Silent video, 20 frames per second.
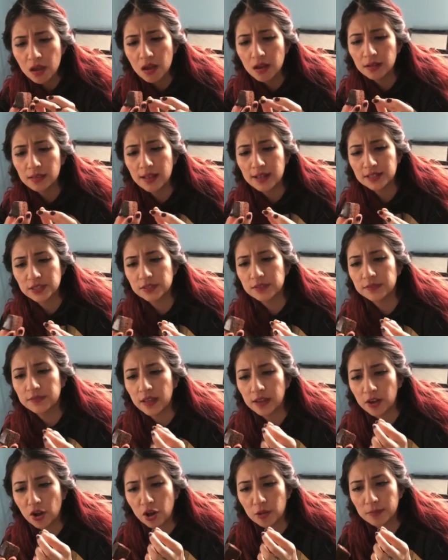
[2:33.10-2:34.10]
a glass of
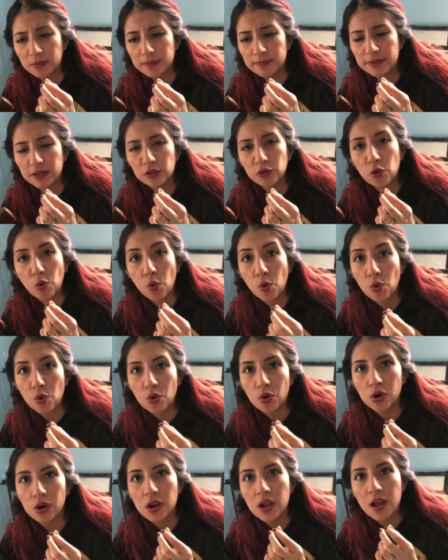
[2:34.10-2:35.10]
like almond milk
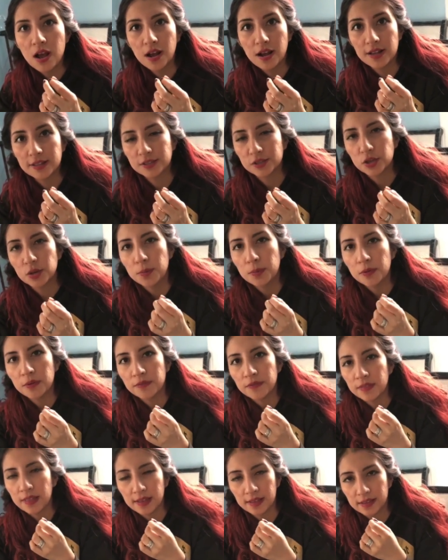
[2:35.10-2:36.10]
or a scoop
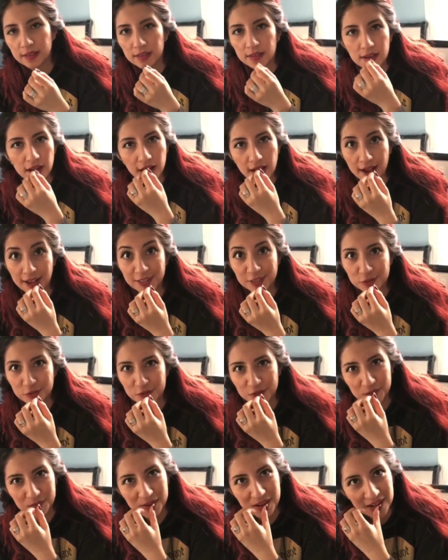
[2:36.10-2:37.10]
of like ice
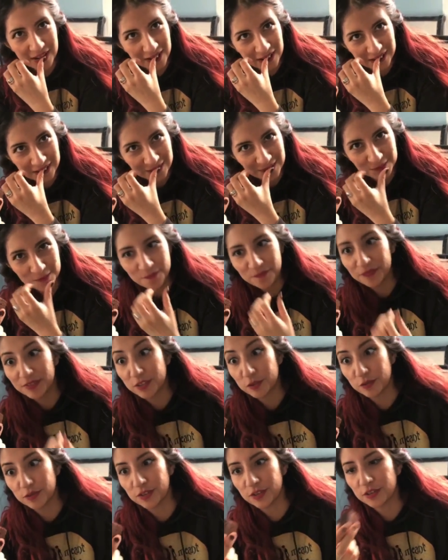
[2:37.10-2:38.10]
cream.
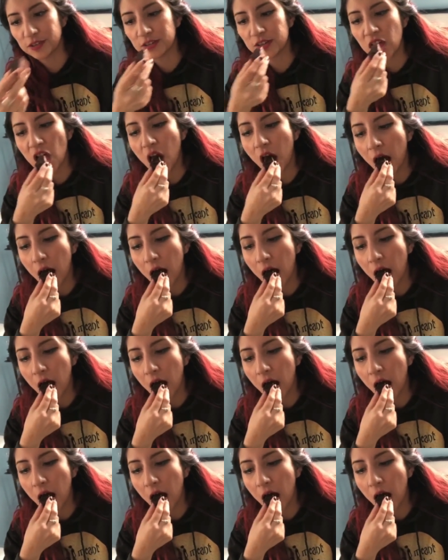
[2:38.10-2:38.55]
It's really good.